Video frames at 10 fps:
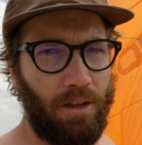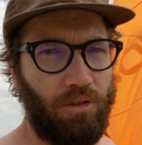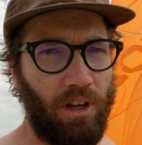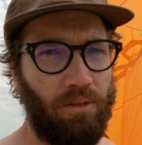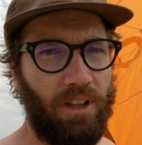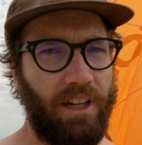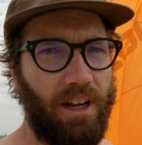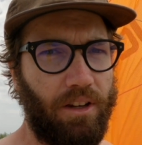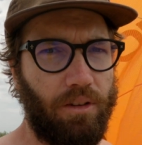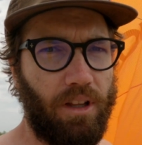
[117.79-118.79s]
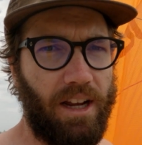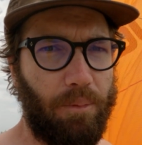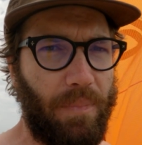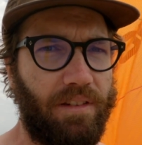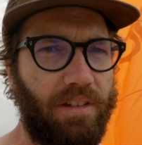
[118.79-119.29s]
Generally, I don't like
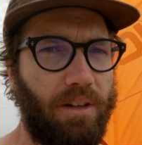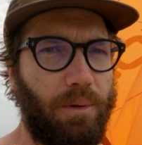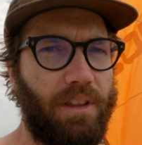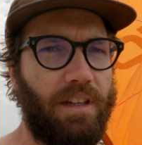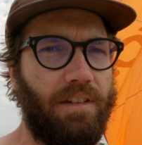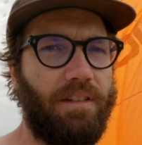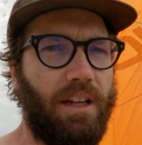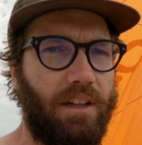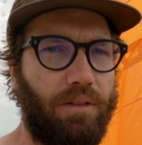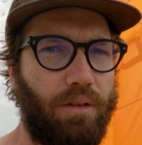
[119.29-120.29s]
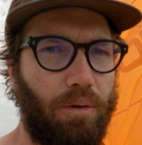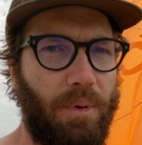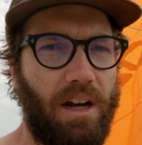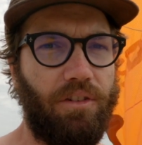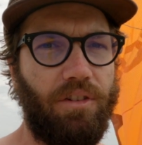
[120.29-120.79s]
messing with these settings too
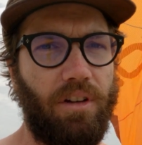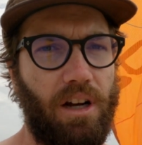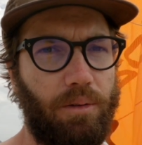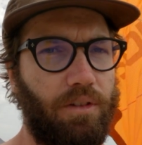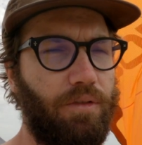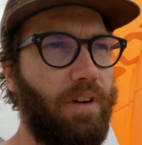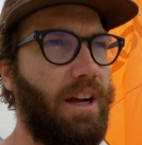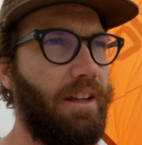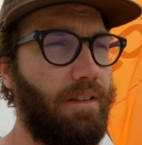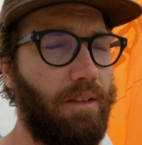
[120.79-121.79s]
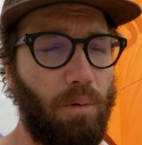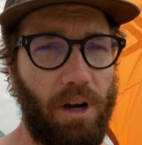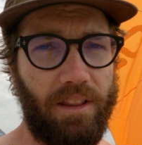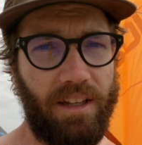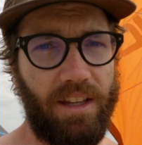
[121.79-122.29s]
much. I'll just find the
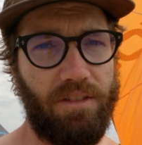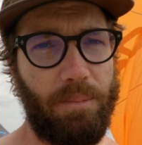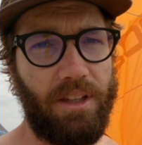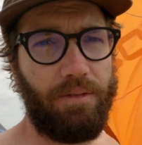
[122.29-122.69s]
one that gives me